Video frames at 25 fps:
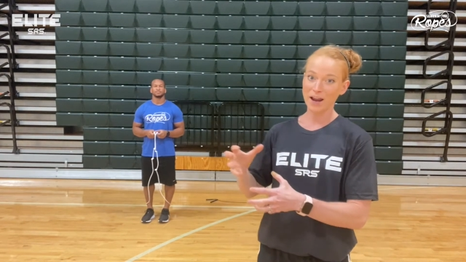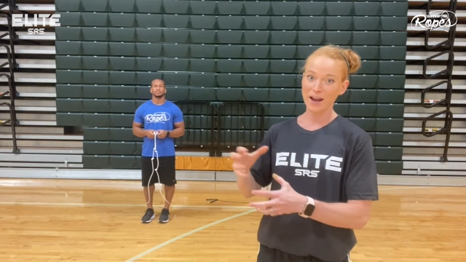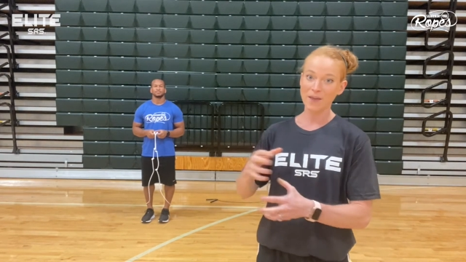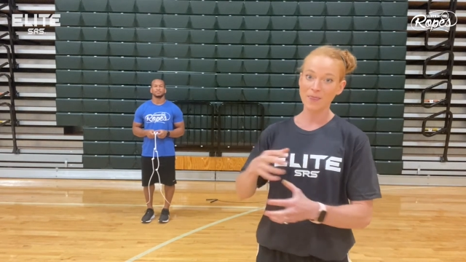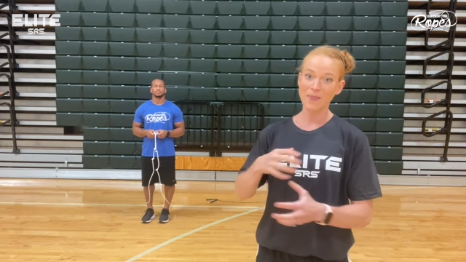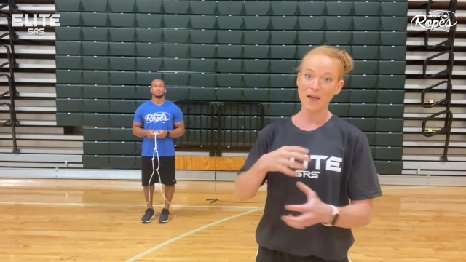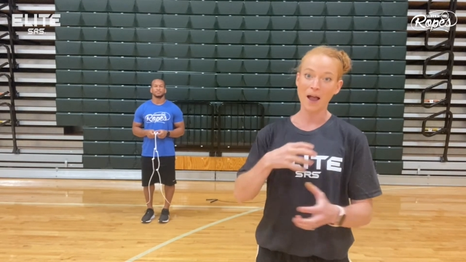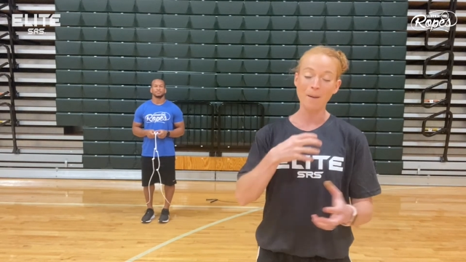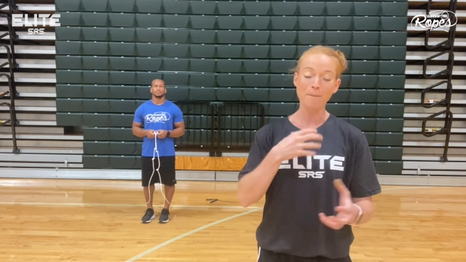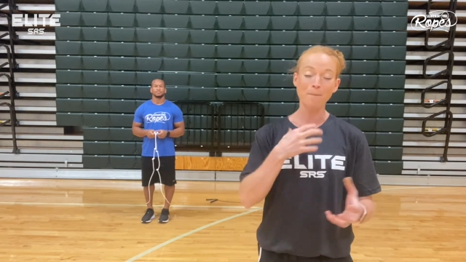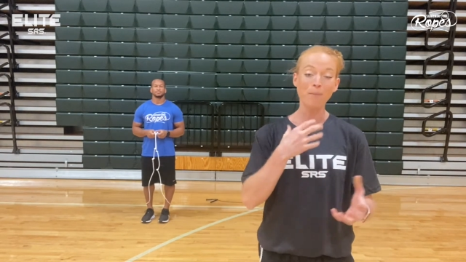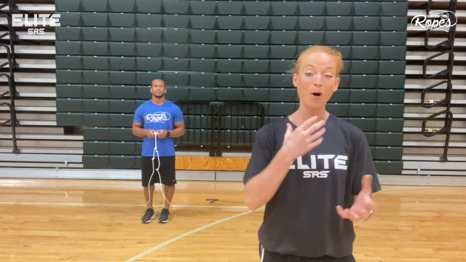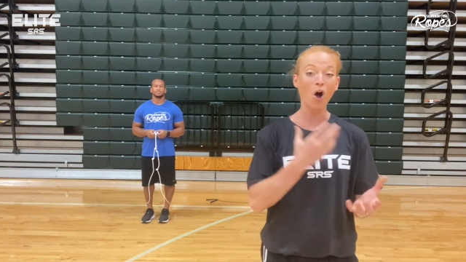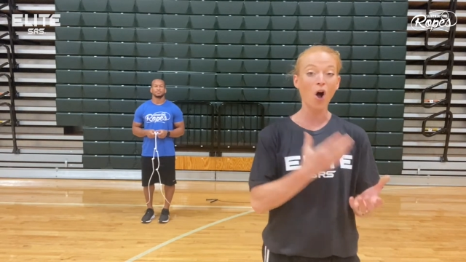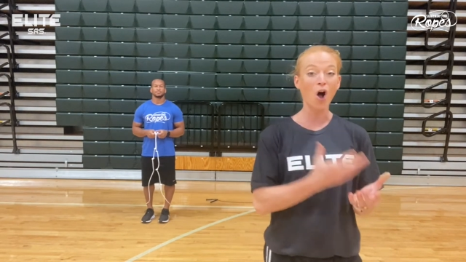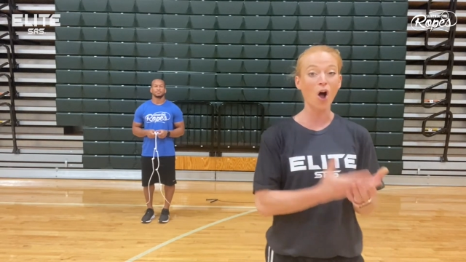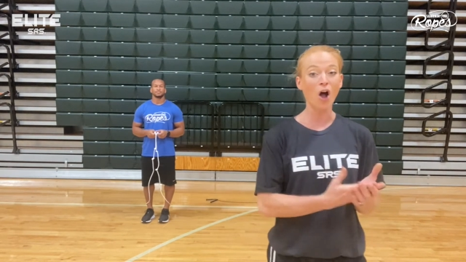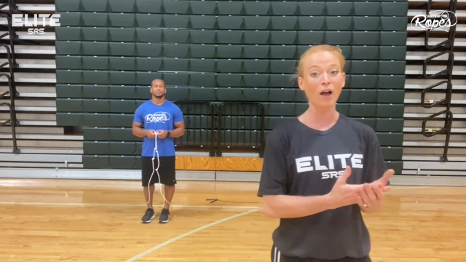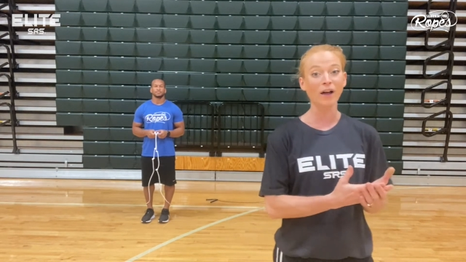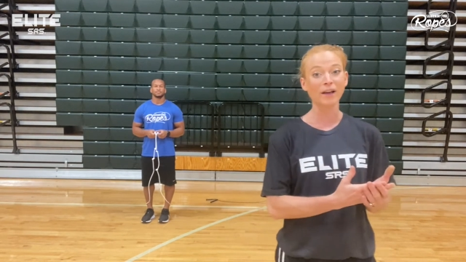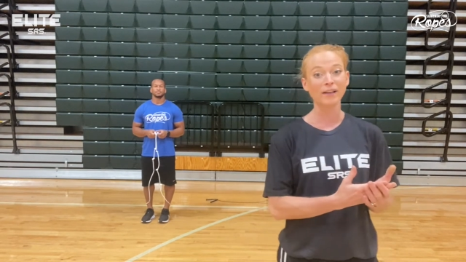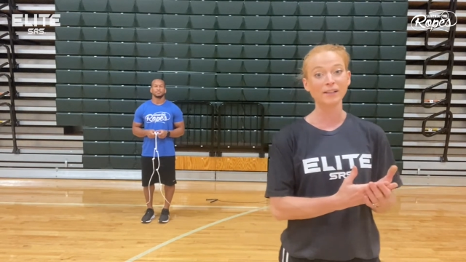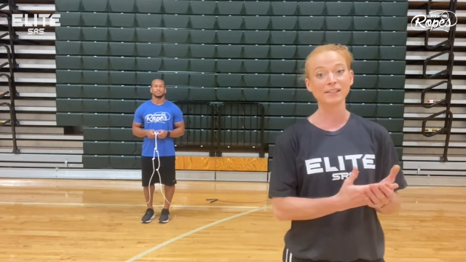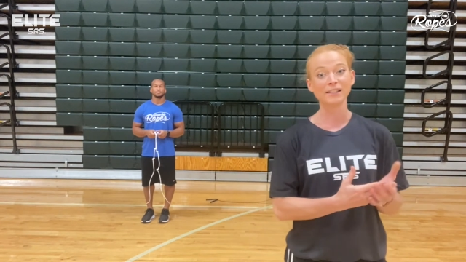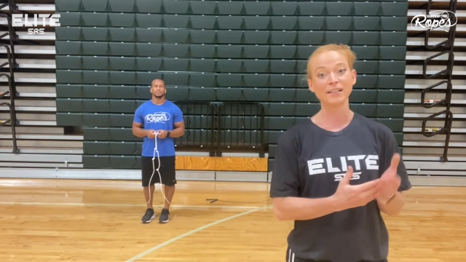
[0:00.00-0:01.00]
And that
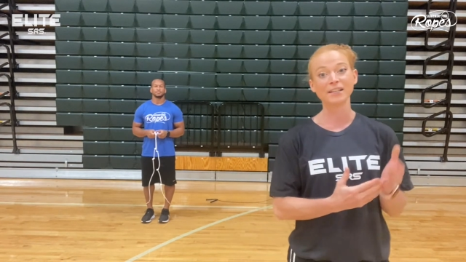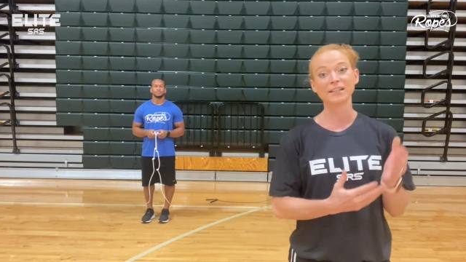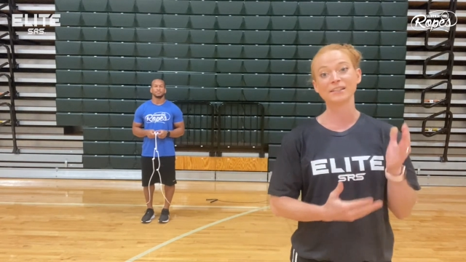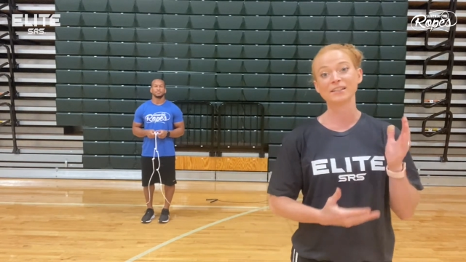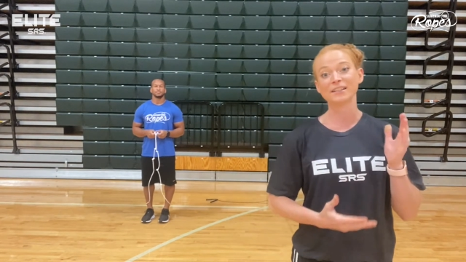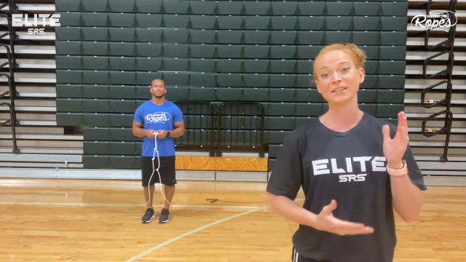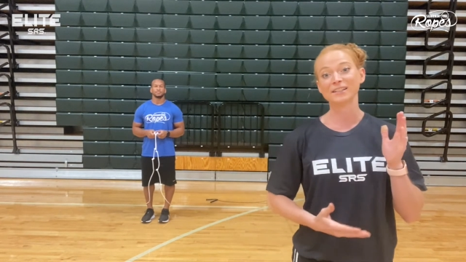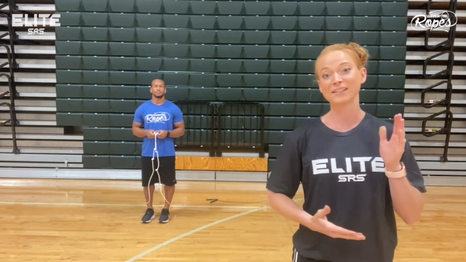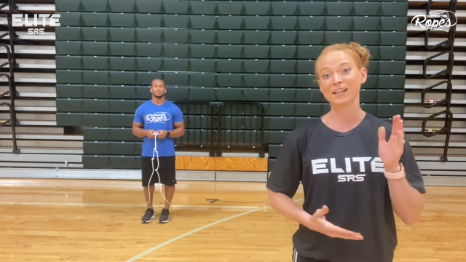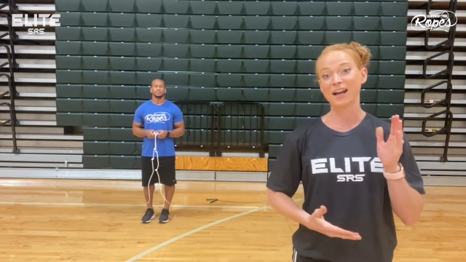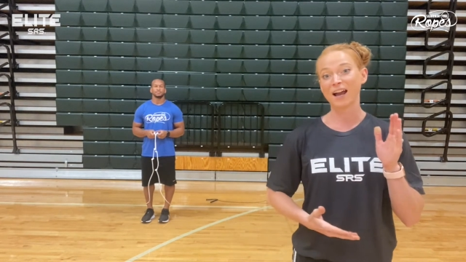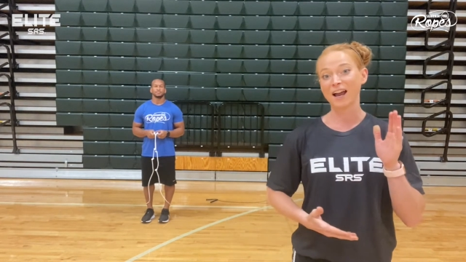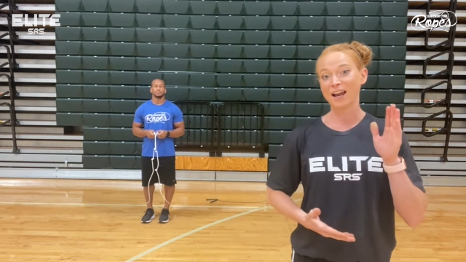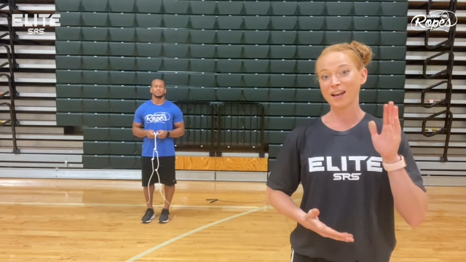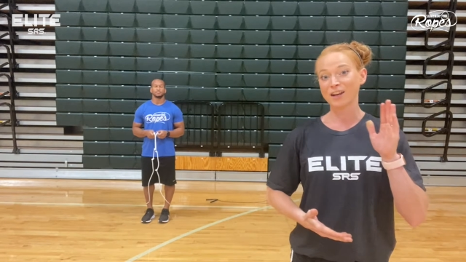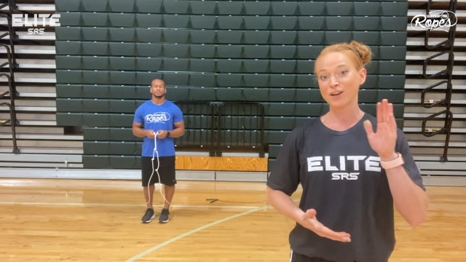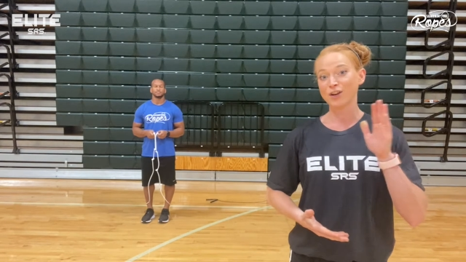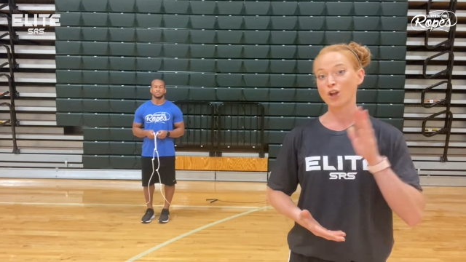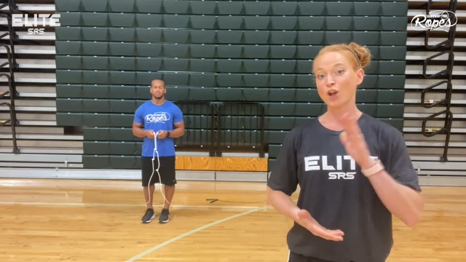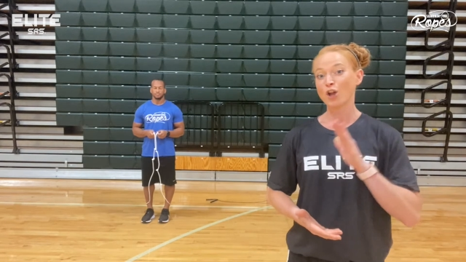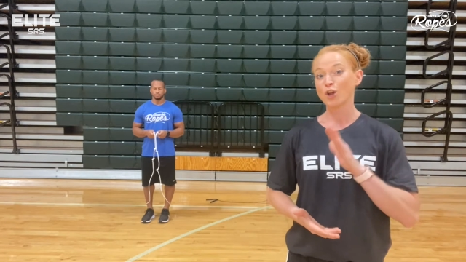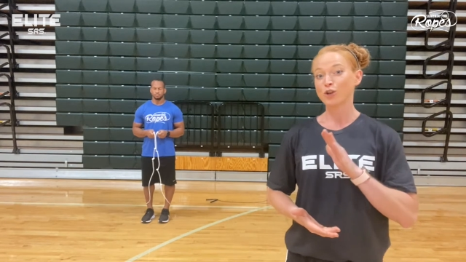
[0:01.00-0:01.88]
pause is designed